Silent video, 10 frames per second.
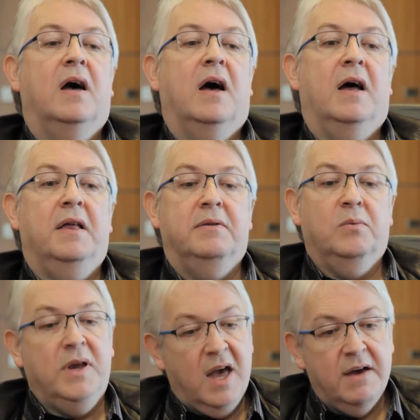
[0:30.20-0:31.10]
And
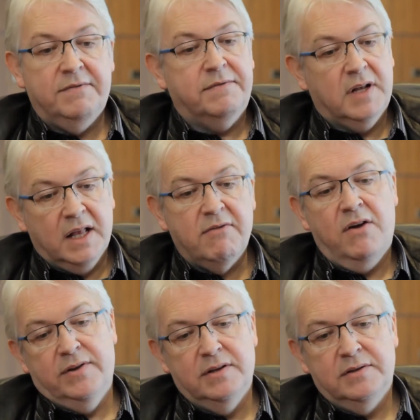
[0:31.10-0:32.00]
we have clear
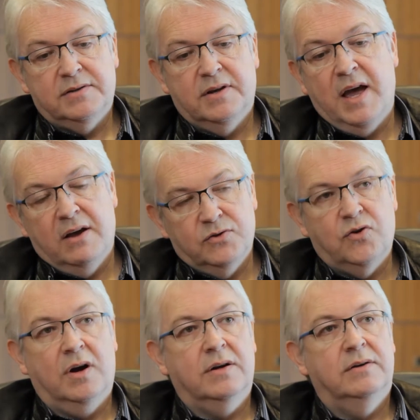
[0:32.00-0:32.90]
evidence that our
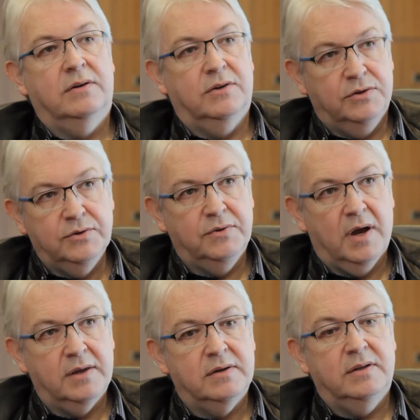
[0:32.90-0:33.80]
drug can do
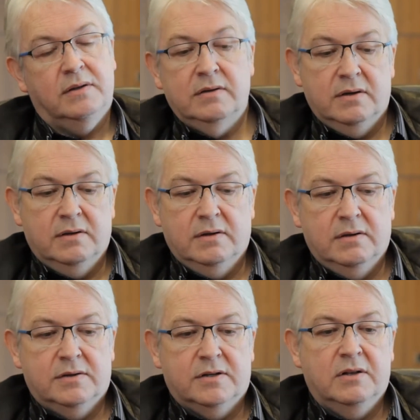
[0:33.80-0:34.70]
that. And
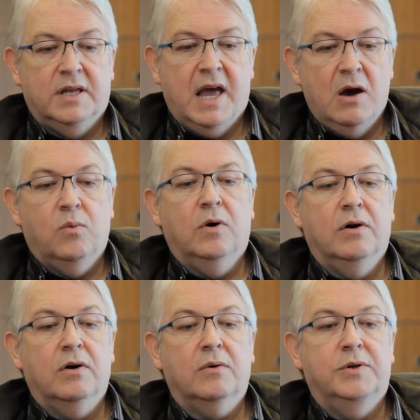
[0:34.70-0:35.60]
certainly our
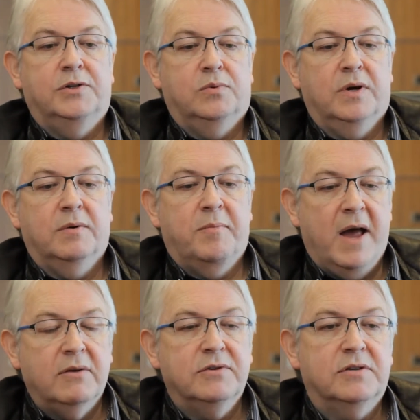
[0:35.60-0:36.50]
work, which we're
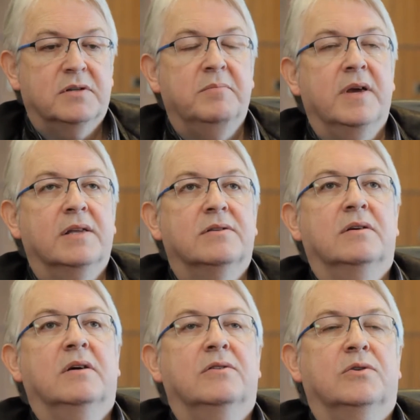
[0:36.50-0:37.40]
about to submit
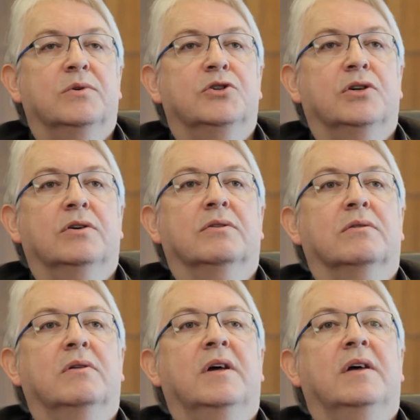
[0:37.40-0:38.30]
to a
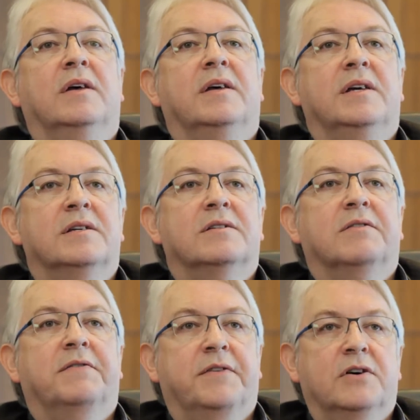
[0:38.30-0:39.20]
journal, is
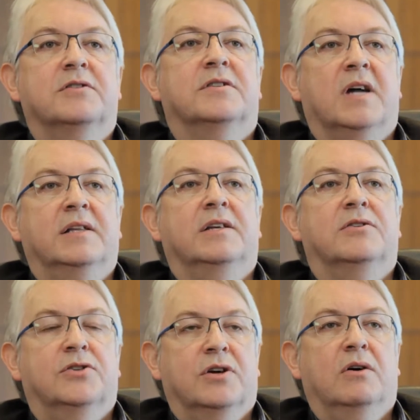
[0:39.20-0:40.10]
the first study
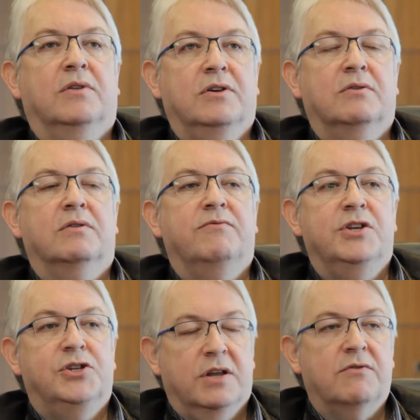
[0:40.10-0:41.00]
to show that you can
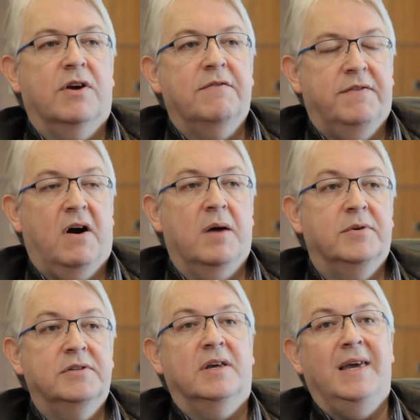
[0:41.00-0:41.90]
regenerate
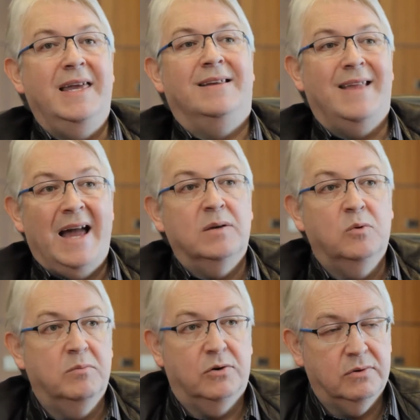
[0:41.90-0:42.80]
fibers in an animal
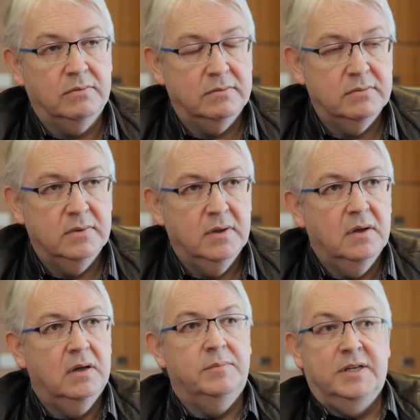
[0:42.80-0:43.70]
model.
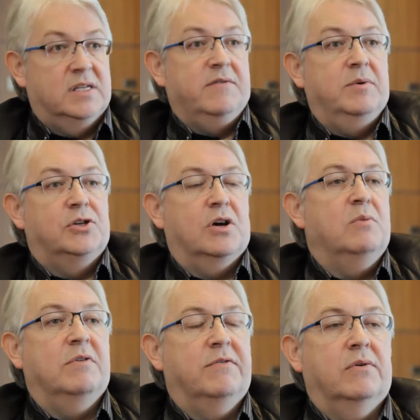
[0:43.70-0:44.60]
I mean, it's never been shown
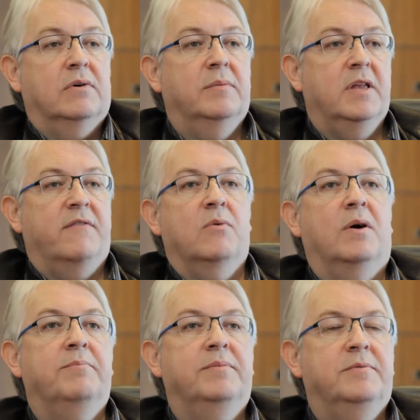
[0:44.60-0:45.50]
before. I mean,
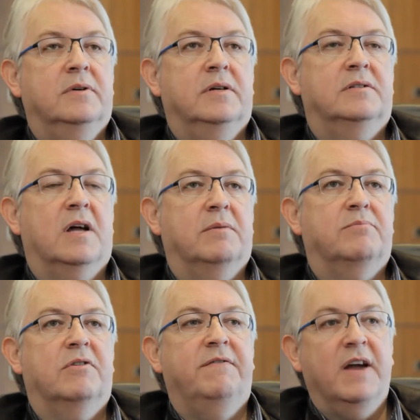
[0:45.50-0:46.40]
everyone has done
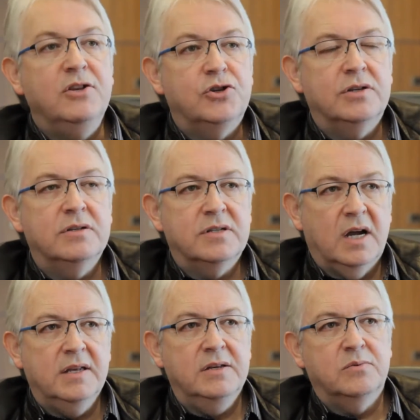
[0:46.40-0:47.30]
prevention
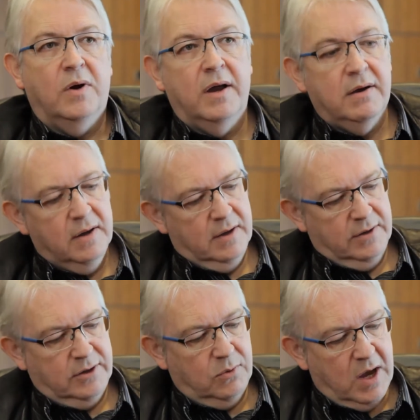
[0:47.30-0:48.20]
studies where
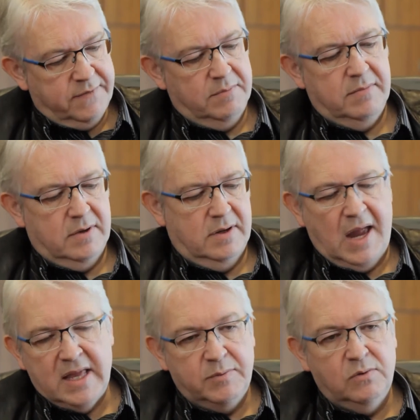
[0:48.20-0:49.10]
you have an
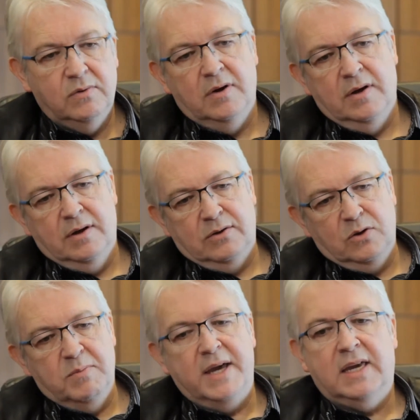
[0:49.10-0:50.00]
animal,
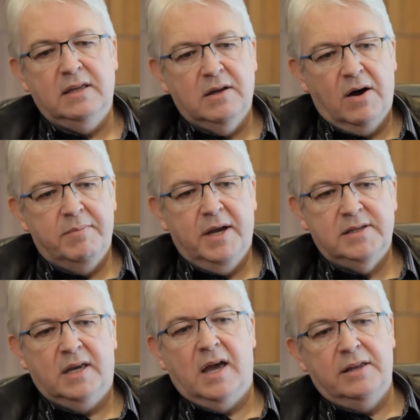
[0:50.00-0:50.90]
you make it
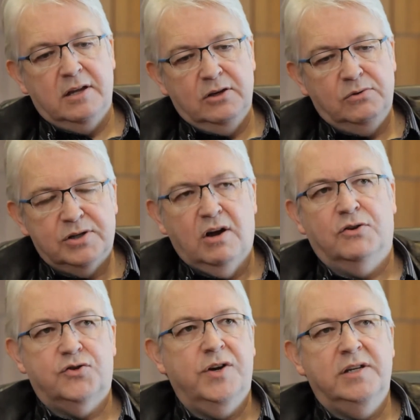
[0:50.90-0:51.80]
diabetic, and then you
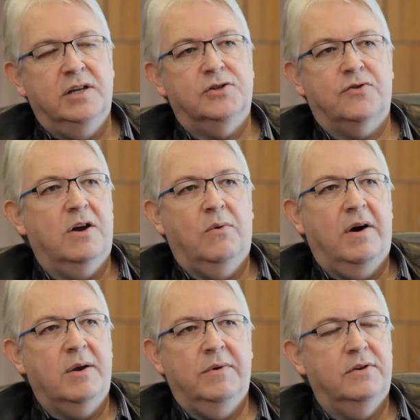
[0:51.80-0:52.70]
start treating it straight
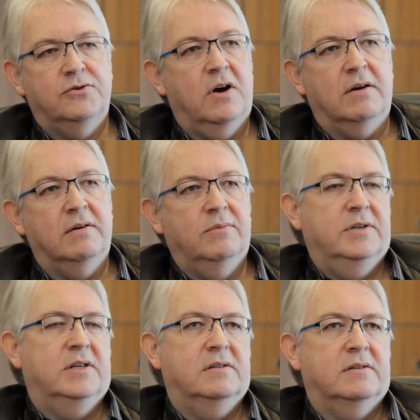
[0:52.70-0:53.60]
away with a drug,
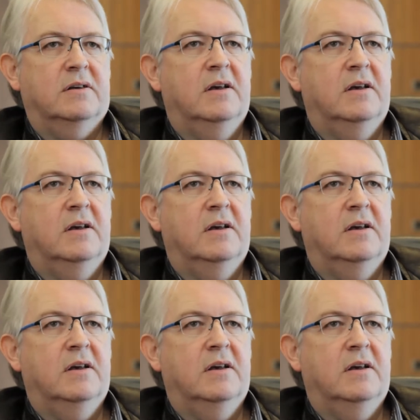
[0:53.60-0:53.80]
which is